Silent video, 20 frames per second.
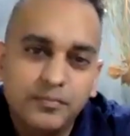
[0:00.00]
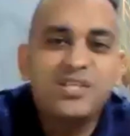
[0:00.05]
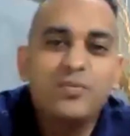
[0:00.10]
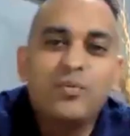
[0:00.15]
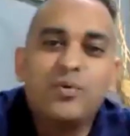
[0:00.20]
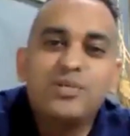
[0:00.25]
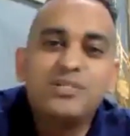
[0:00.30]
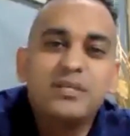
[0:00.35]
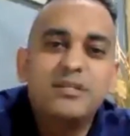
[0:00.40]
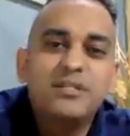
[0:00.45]
it
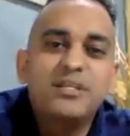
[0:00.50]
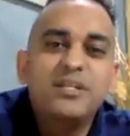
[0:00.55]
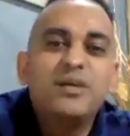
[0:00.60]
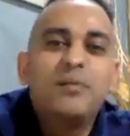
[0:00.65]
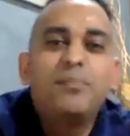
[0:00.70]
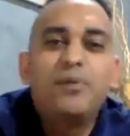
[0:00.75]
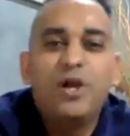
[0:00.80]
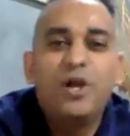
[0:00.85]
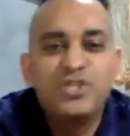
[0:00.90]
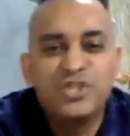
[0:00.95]
was indeed a
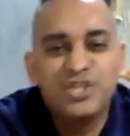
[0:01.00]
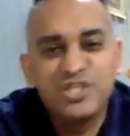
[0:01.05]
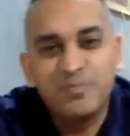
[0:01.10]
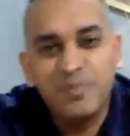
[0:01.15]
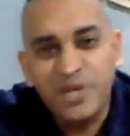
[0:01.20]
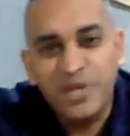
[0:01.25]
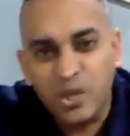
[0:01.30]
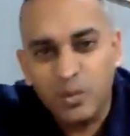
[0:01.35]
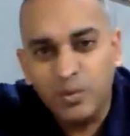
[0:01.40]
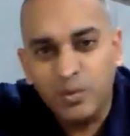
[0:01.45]
pleasure
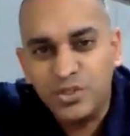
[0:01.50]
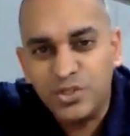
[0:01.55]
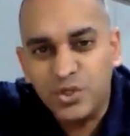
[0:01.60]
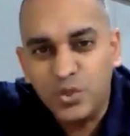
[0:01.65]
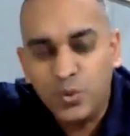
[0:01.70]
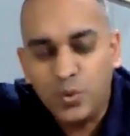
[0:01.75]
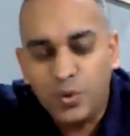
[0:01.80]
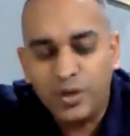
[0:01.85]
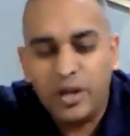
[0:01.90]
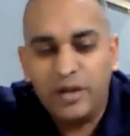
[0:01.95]
speaking with
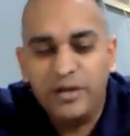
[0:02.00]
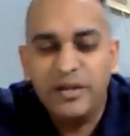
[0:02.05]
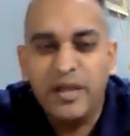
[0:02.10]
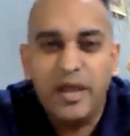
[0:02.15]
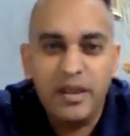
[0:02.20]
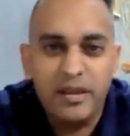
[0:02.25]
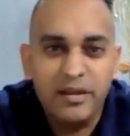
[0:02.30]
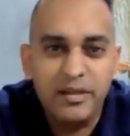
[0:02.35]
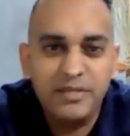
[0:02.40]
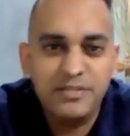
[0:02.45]
you and, and
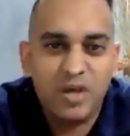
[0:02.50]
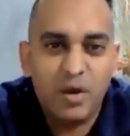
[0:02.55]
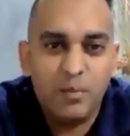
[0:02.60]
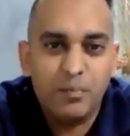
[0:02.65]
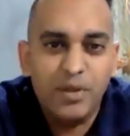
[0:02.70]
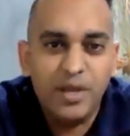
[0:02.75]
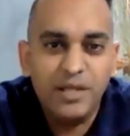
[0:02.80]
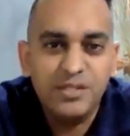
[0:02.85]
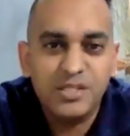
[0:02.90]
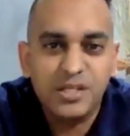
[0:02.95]
getting this
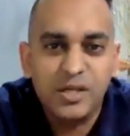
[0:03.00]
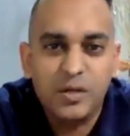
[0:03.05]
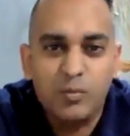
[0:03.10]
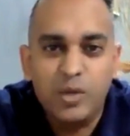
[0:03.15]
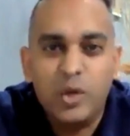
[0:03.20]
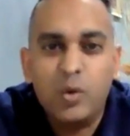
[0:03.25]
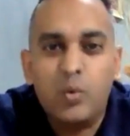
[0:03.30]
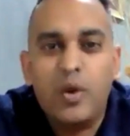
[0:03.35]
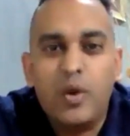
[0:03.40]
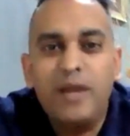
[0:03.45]
update. we're
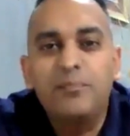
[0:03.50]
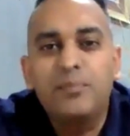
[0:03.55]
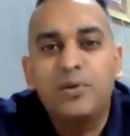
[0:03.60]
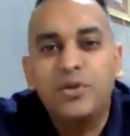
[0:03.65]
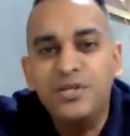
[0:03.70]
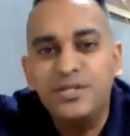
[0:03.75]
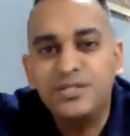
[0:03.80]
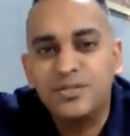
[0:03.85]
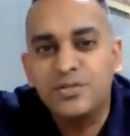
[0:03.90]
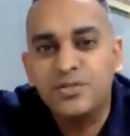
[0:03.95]
quite
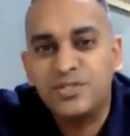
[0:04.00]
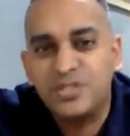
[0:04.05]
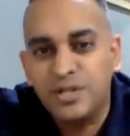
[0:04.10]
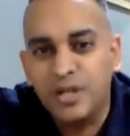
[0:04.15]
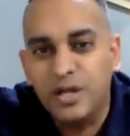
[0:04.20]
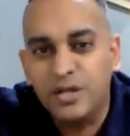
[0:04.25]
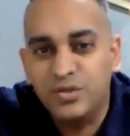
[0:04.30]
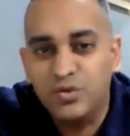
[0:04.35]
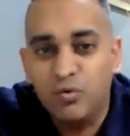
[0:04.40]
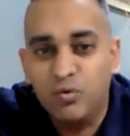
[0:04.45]
pleased to see
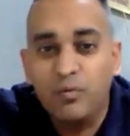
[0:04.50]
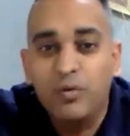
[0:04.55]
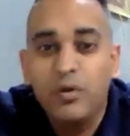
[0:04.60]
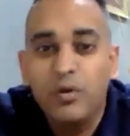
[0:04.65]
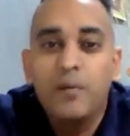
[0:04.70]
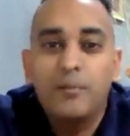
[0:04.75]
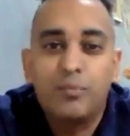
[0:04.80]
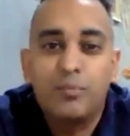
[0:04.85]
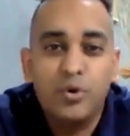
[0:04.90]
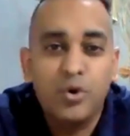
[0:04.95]
that you're
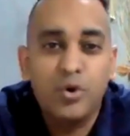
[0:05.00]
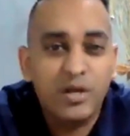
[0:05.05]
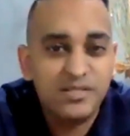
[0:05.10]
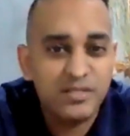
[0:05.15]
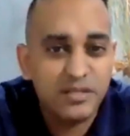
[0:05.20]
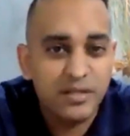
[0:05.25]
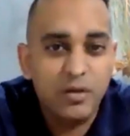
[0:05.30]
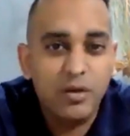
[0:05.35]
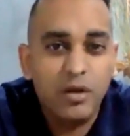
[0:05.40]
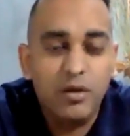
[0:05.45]

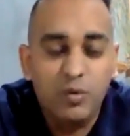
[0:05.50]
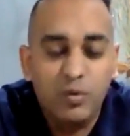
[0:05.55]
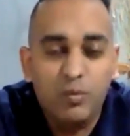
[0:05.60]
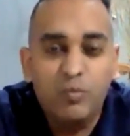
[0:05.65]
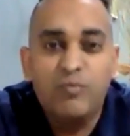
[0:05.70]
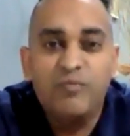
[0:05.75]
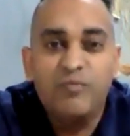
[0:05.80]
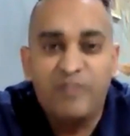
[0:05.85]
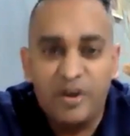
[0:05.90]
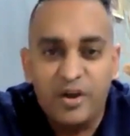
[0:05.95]
progressing
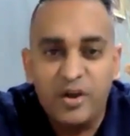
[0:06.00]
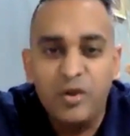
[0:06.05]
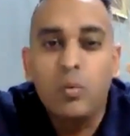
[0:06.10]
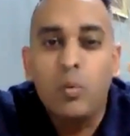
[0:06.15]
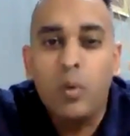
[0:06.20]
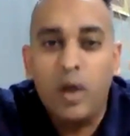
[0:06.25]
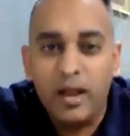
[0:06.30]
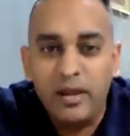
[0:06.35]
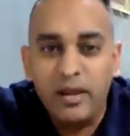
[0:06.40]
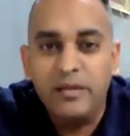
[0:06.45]
very
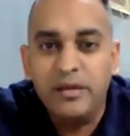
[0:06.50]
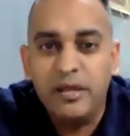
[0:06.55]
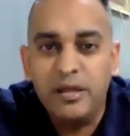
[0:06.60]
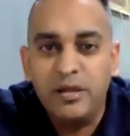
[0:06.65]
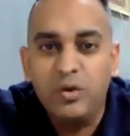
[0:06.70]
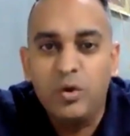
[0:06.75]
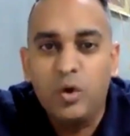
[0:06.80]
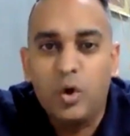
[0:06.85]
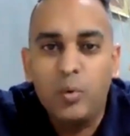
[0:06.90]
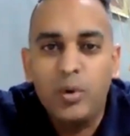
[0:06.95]
well in, in
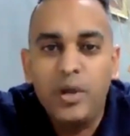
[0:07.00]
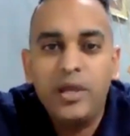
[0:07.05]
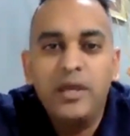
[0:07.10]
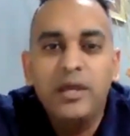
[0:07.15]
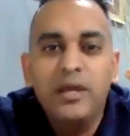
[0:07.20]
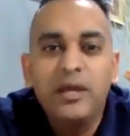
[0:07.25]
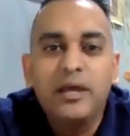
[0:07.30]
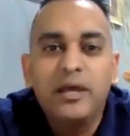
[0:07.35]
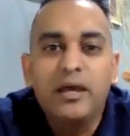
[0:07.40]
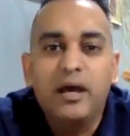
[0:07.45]
Norway.
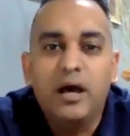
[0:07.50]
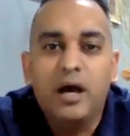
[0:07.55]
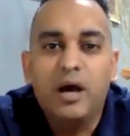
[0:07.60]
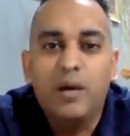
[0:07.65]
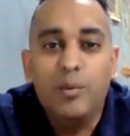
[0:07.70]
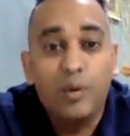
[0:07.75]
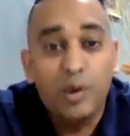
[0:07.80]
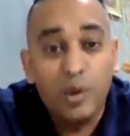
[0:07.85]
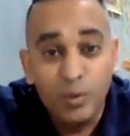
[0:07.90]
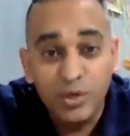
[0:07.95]
Uh, we
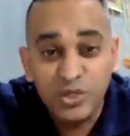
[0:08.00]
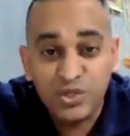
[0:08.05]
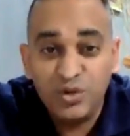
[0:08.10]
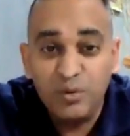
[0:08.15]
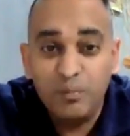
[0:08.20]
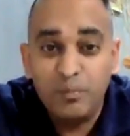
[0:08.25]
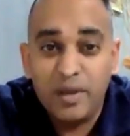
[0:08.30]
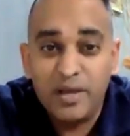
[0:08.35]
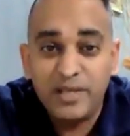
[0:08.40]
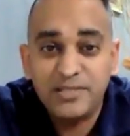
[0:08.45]
want to wish you the
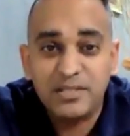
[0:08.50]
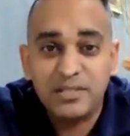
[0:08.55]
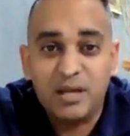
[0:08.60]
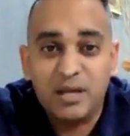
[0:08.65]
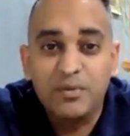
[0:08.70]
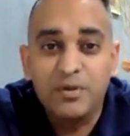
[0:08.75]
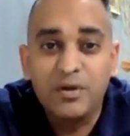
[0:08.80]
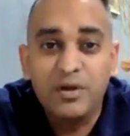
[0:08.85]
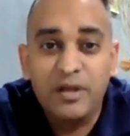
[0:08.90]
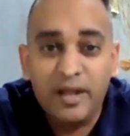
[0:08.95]
best, um,
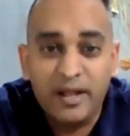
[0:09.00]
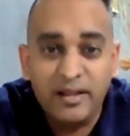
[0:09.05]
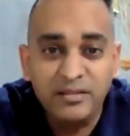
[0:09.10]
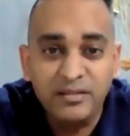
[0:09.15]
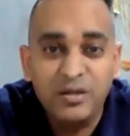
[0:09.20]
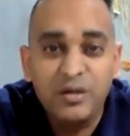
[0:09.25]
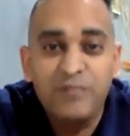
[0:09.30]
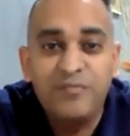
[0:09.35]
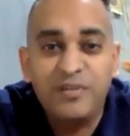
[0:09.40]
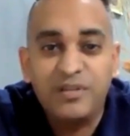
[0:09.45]
good health,
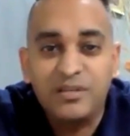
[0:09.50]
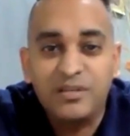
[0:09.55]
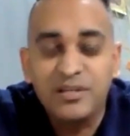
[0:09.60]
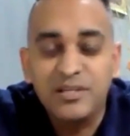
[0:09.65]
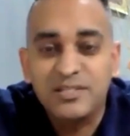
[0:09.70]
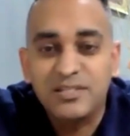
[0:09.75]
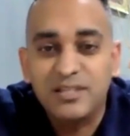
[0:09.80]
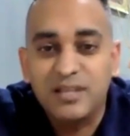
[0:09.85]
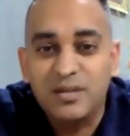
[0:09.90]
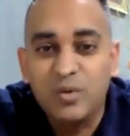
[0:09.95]
good
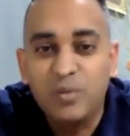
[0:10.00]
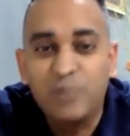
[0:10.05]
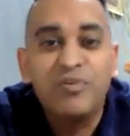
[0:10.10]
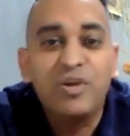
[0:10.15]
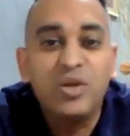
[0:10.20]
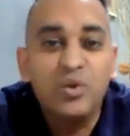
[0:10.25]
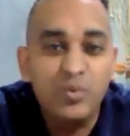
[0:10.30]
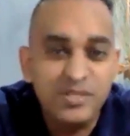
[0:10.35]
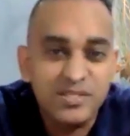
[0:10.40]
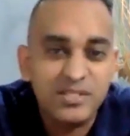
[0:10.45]
fitness, and
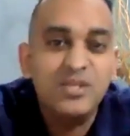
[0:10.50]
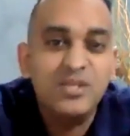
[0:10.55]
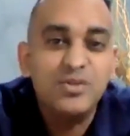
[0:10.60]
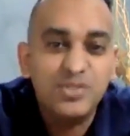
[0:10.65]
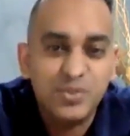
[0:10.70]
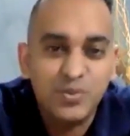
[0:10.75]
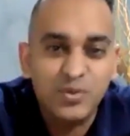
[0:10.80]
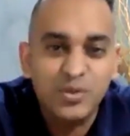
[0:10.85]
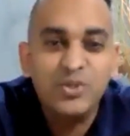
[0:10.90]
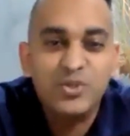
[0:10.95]
hopefully we see you
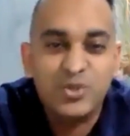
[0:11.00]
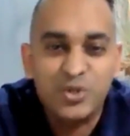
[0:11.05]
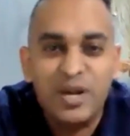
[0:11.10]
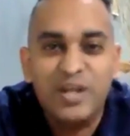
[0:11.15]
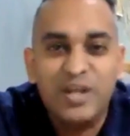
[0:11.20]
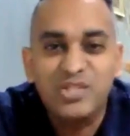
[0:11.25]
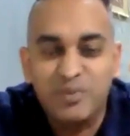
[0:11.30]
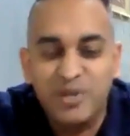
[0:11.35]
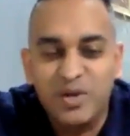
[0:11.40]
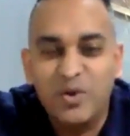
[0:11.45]
soon in Trinidad
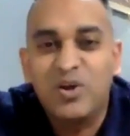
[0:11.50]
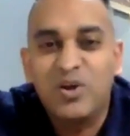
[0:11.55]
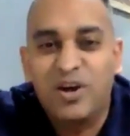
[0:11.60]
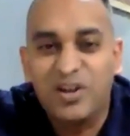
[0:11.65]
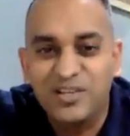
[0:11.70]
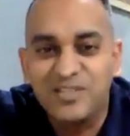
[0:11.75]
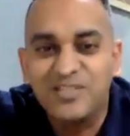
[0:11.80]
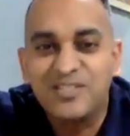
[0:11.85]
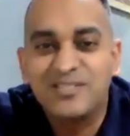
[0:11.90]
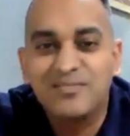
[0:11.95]
and Tobago
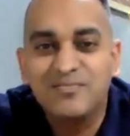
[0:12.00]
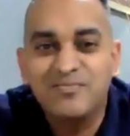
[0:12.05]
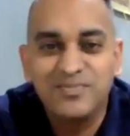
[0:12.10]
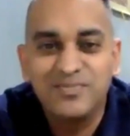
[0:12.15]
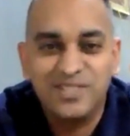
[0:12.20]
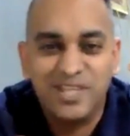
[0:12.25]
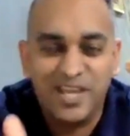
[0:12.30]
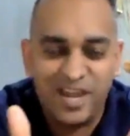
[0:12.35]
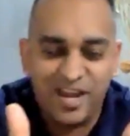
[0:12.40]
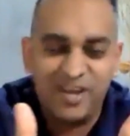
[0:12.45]
colors.
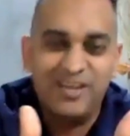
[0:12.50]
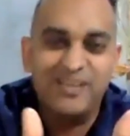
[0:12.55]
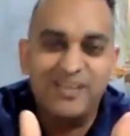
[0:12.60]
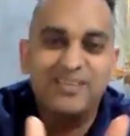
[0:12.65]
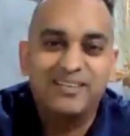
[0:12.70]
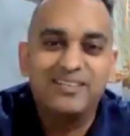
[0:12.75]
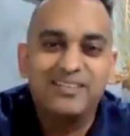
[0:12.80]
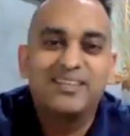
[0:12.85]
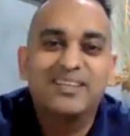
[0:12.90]
Take care. Thank you,